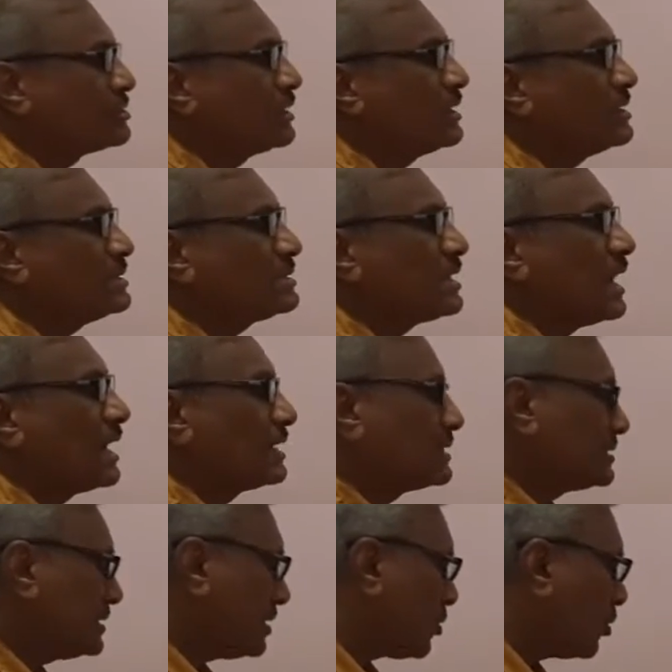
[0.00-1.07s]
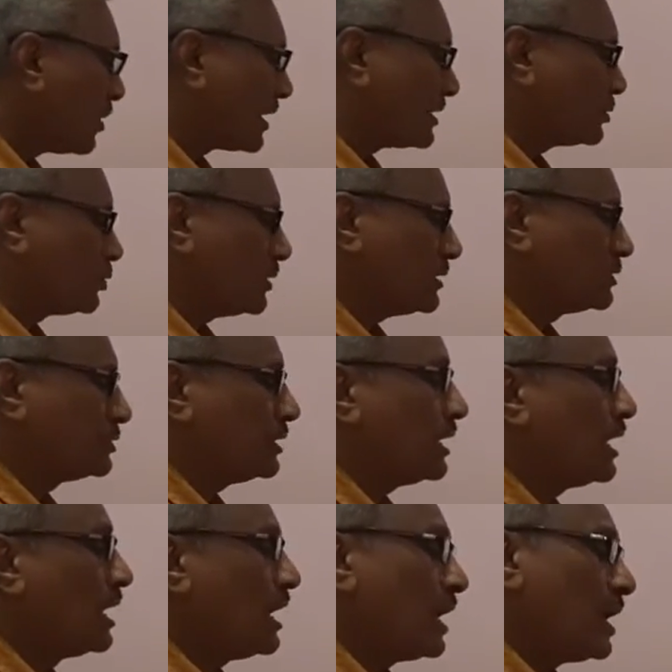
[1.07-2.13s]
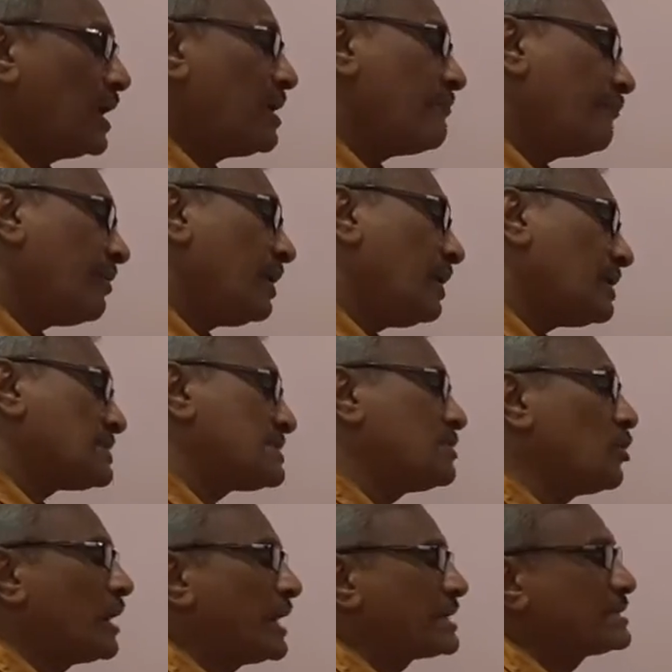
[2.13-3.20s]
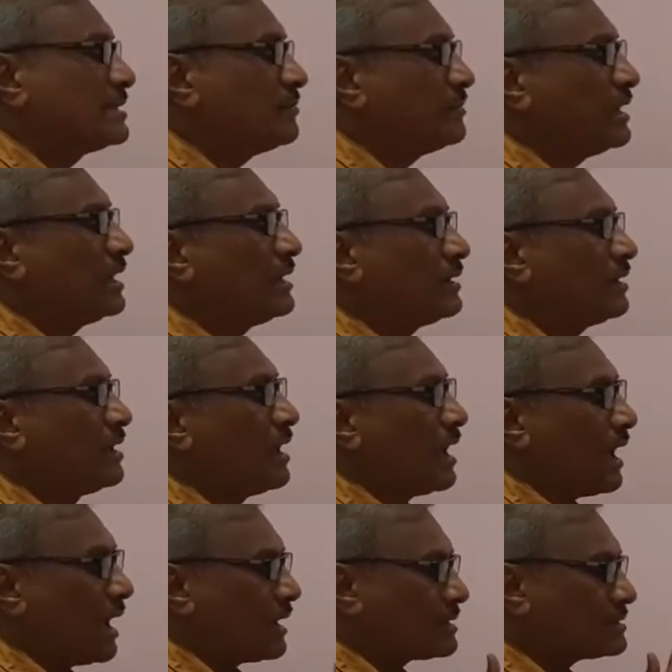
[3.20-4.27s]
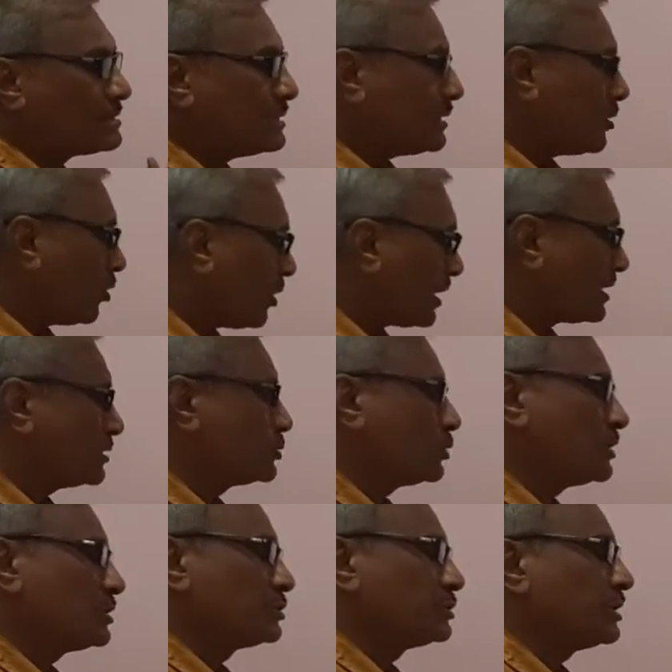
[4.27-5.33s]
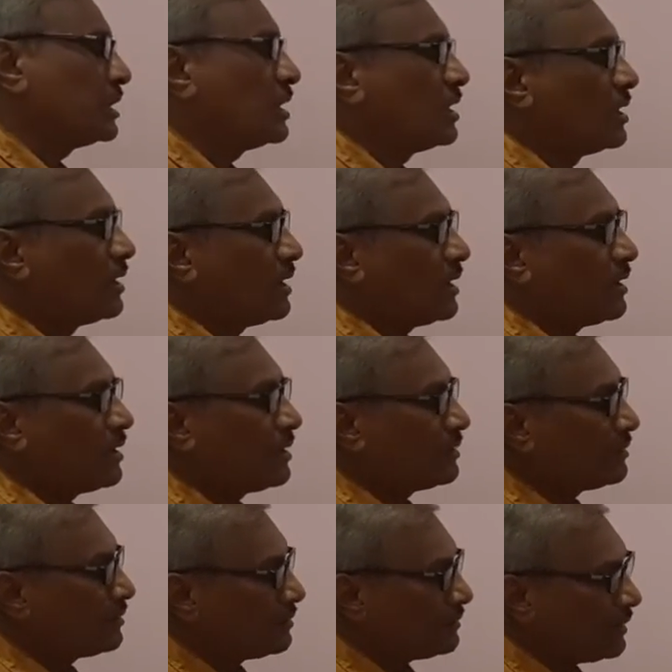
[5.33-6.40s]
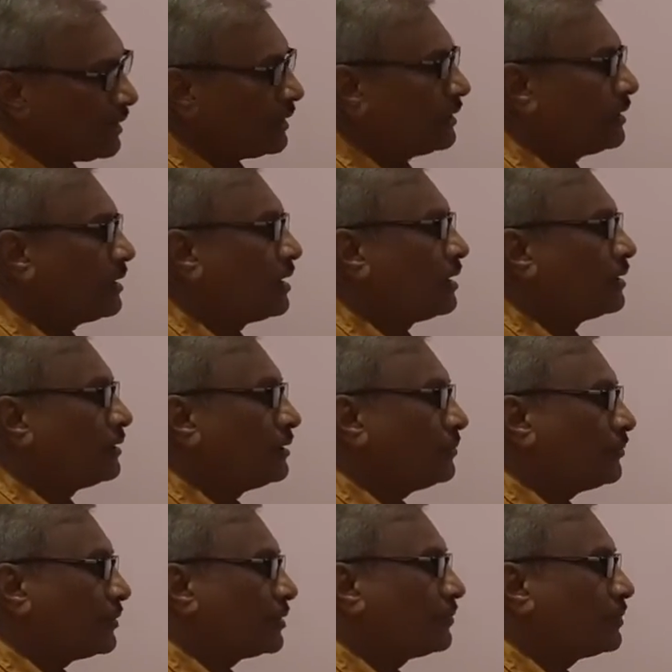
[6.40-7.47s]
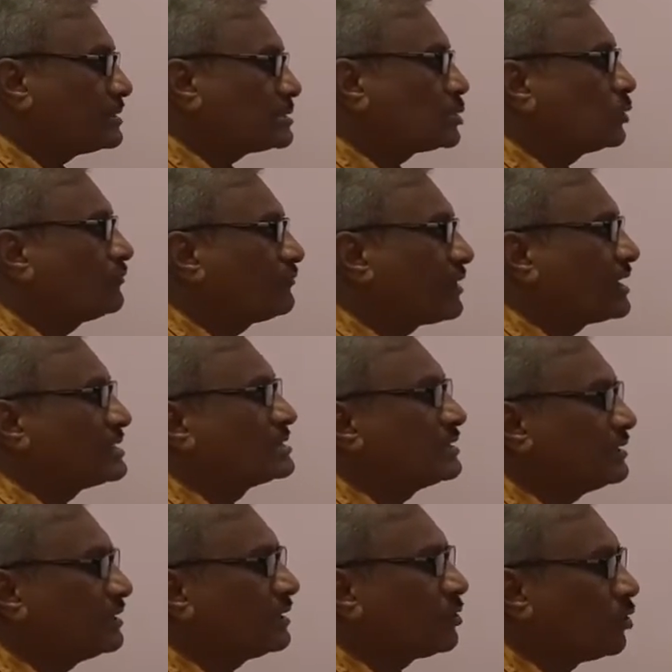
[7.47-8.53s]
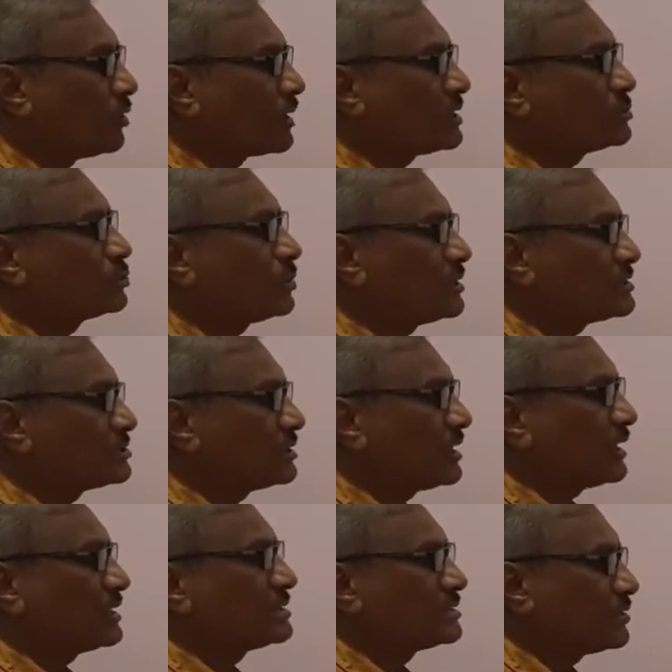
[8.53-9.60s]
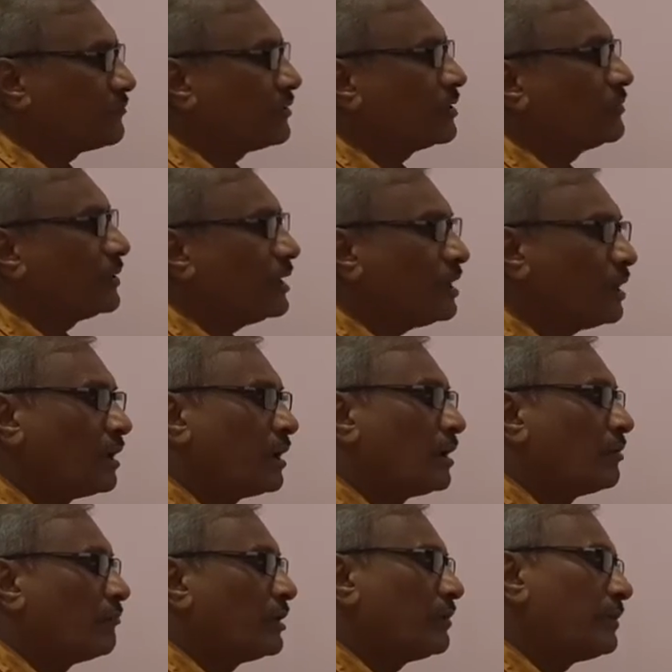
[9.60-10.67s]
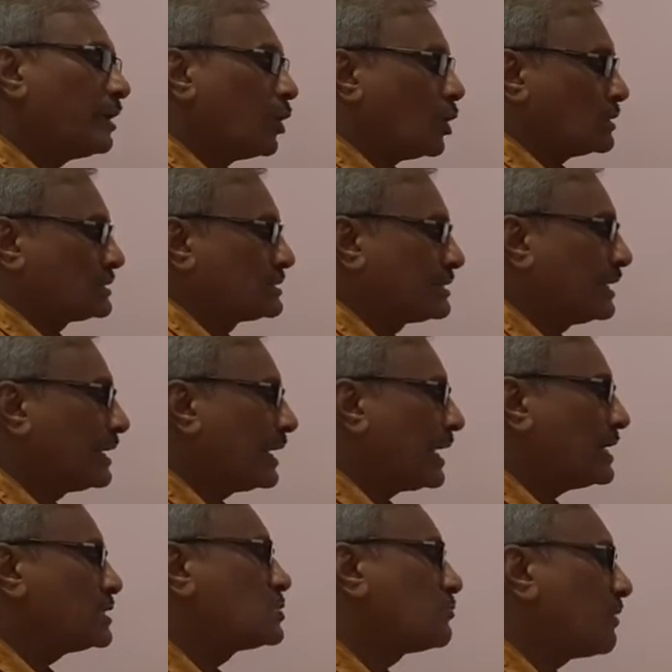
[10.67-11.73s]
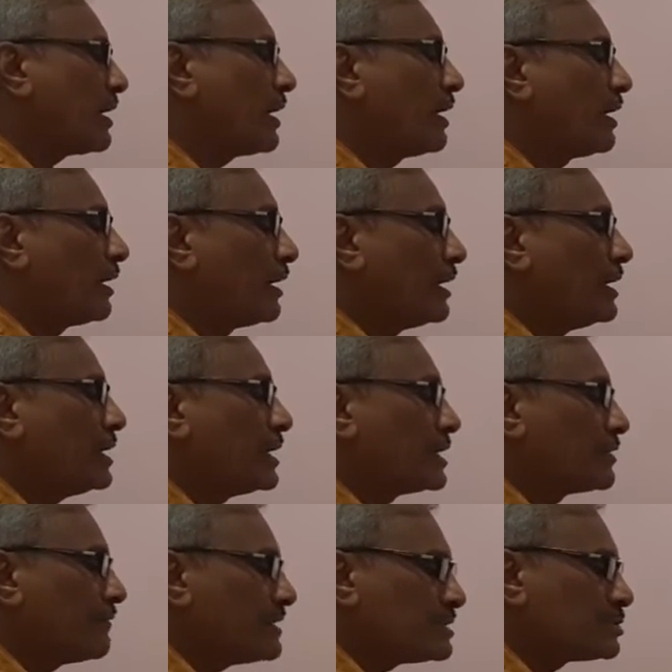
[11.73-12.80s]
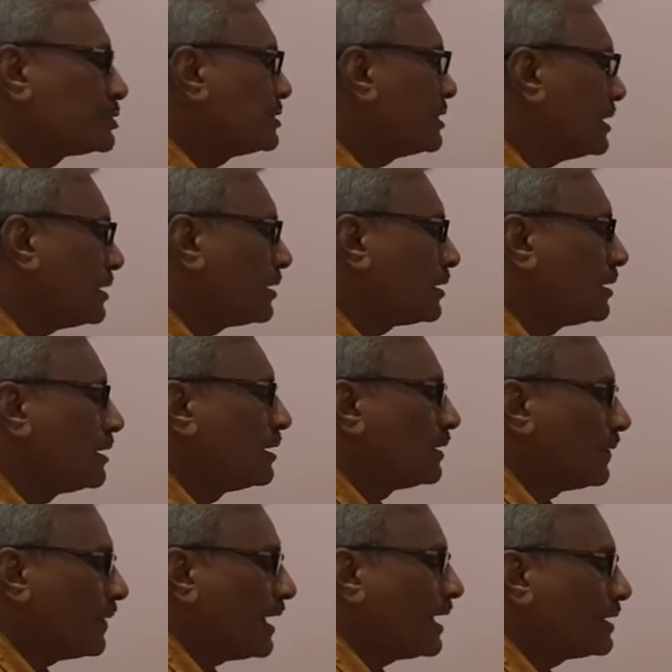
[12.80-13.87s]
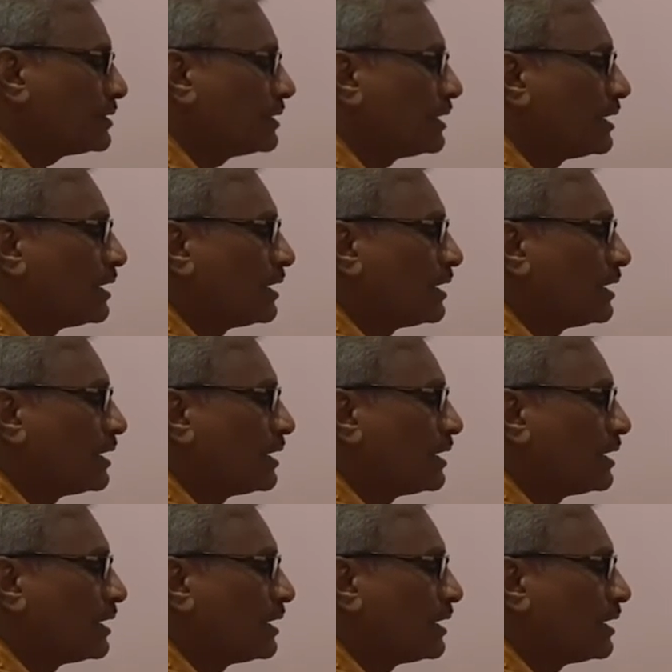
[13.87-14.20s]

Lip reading: his hearty congratulation. If he does not accept that hearty congratulation, then the purpose of writing the congratulation letter will be lost, and that's why he requests here that